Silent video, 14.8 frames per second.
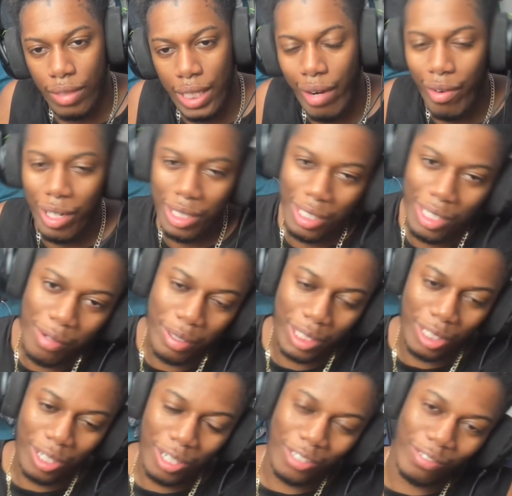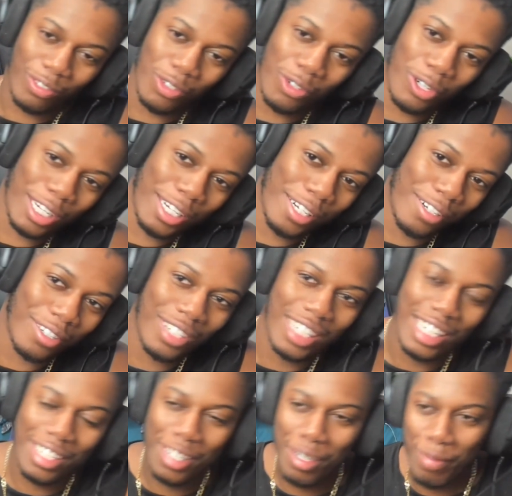I want to see the return of Thorkell.
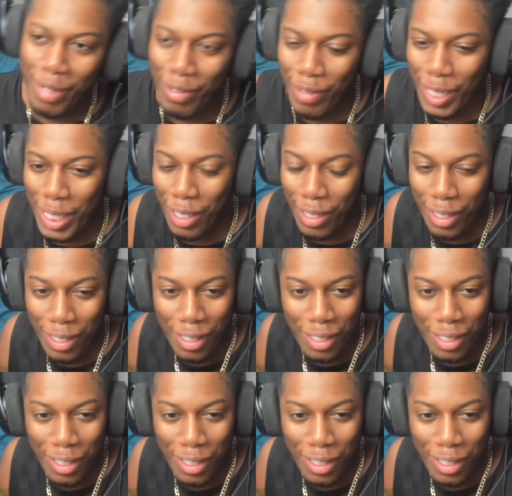That should be fire.